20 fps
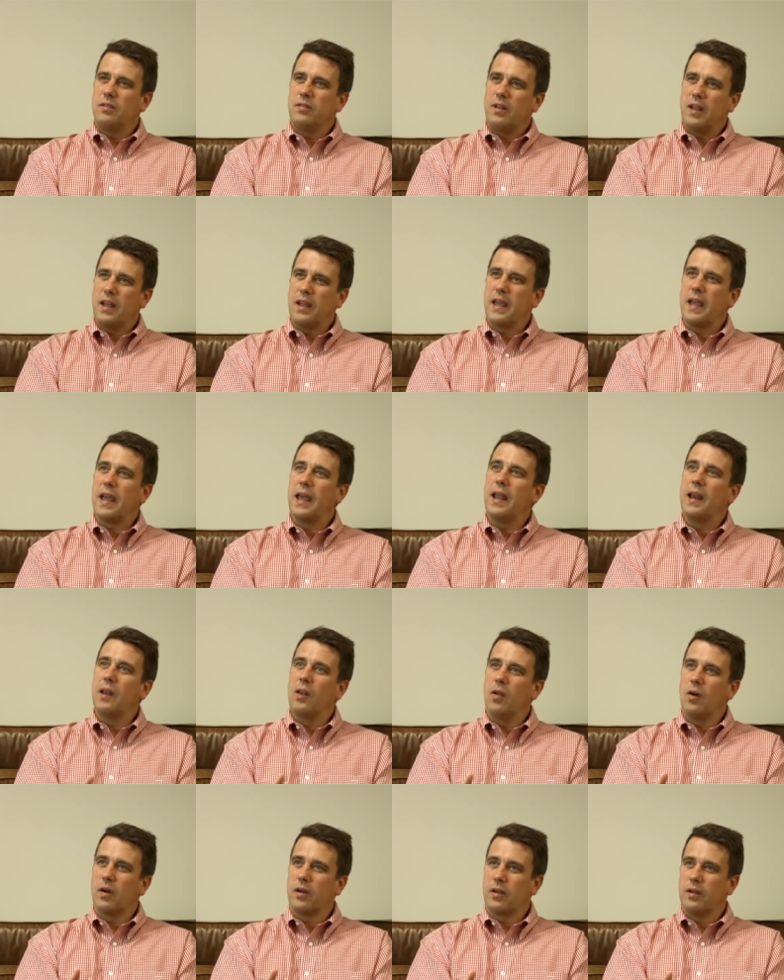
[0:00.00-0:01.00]
taking a
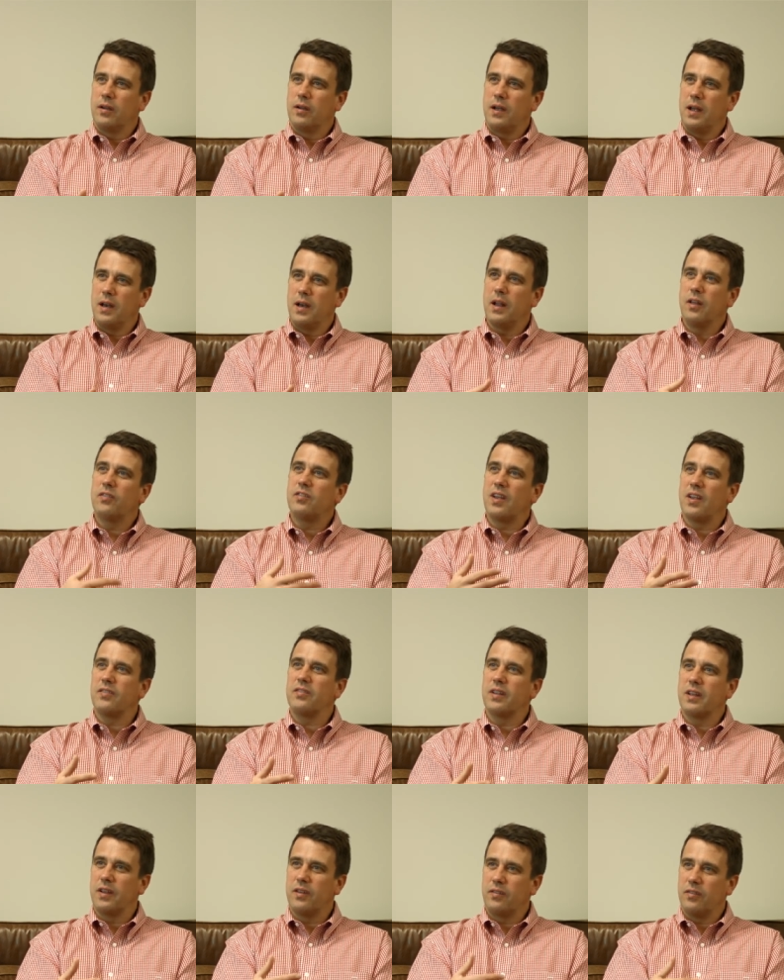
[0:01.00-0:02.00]
look and
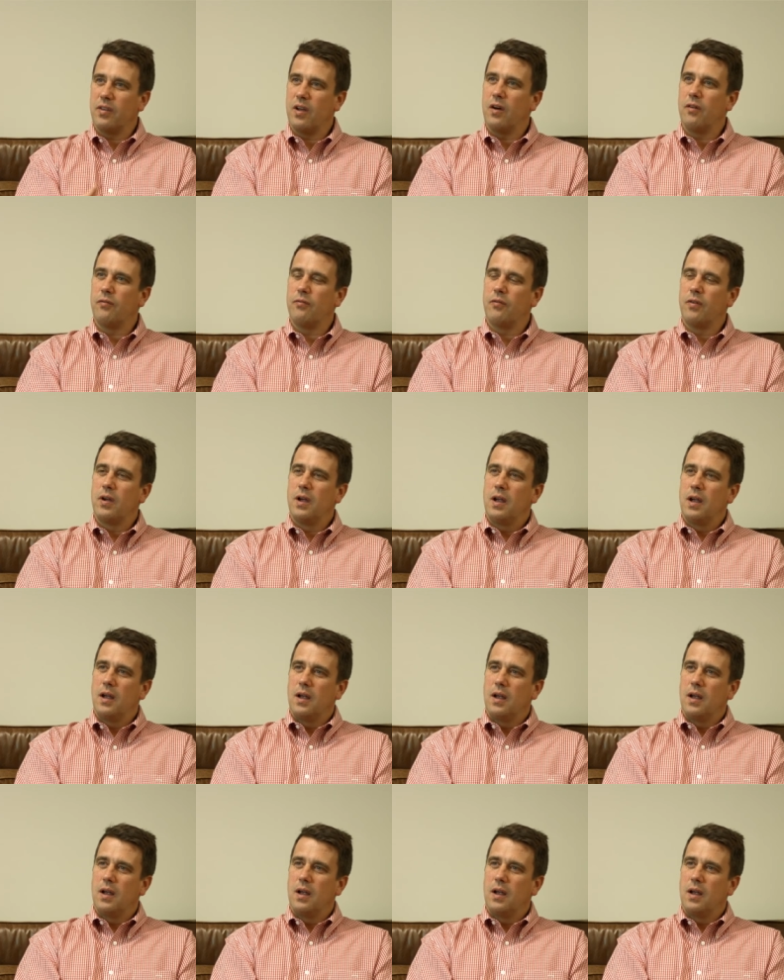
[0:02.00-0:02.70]
assessing itself